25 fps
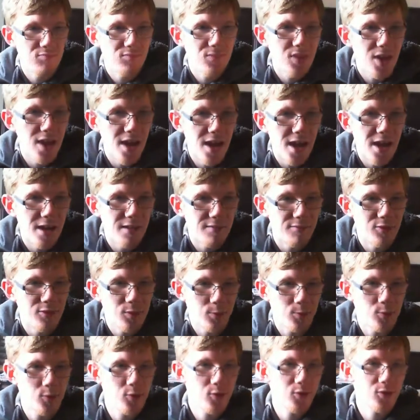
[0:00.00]
Yeah, and
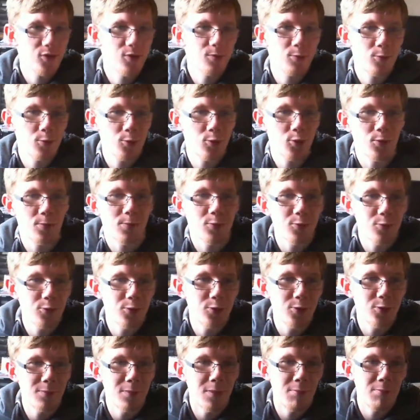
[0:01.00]
subscribe
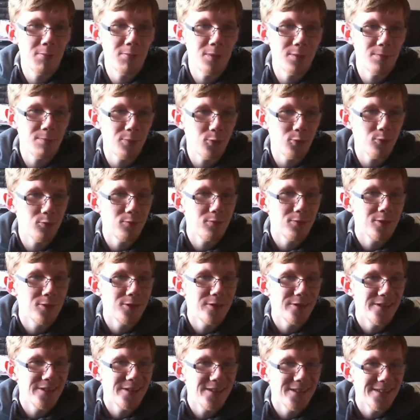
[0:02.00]
to my middle.
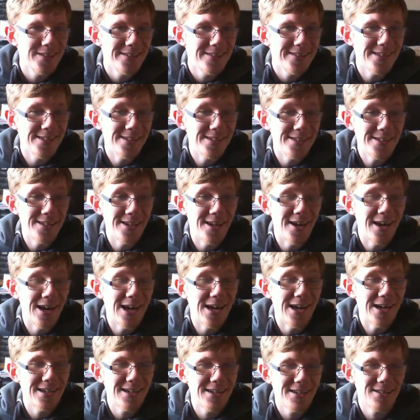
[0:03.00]
And
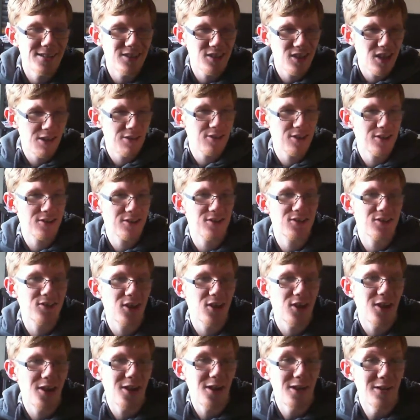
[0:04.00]
Skejix is
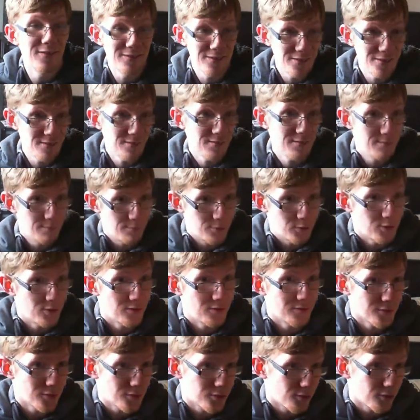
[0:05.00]
signing off. See you in
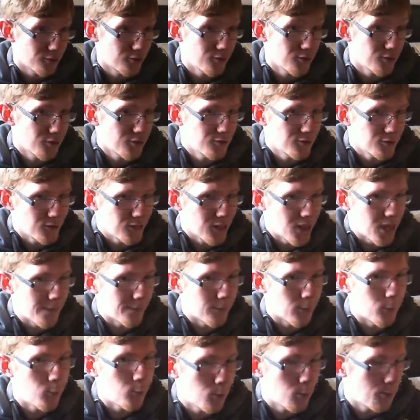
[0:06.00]
beautiful Sons of Guns
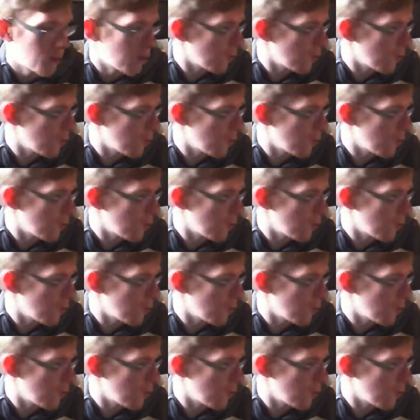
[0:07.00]
again, where we'll